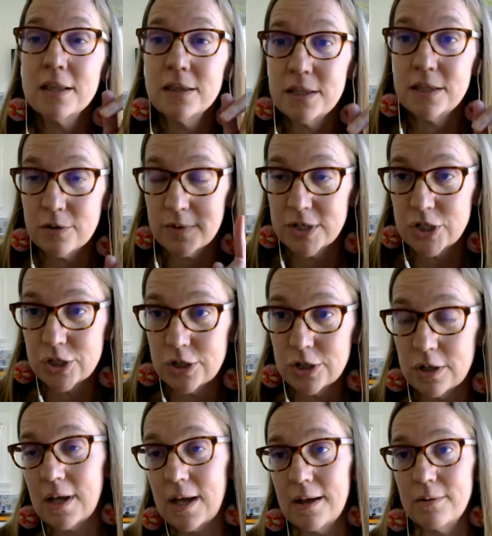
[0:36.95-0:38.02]
The
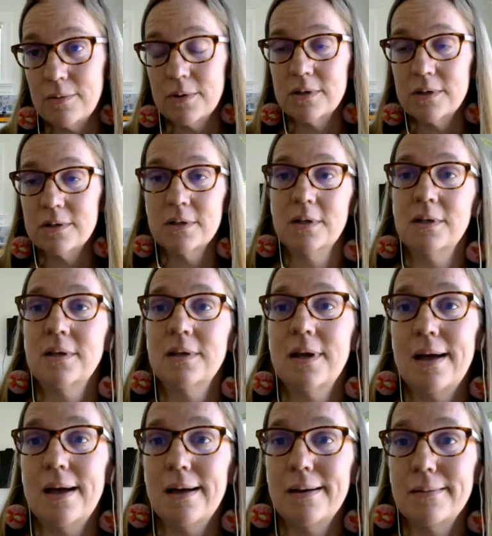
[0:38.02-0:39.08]
original, I will
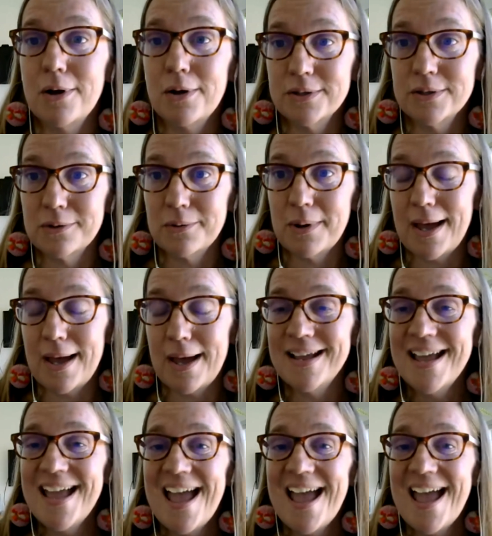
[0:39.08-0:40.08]
also add.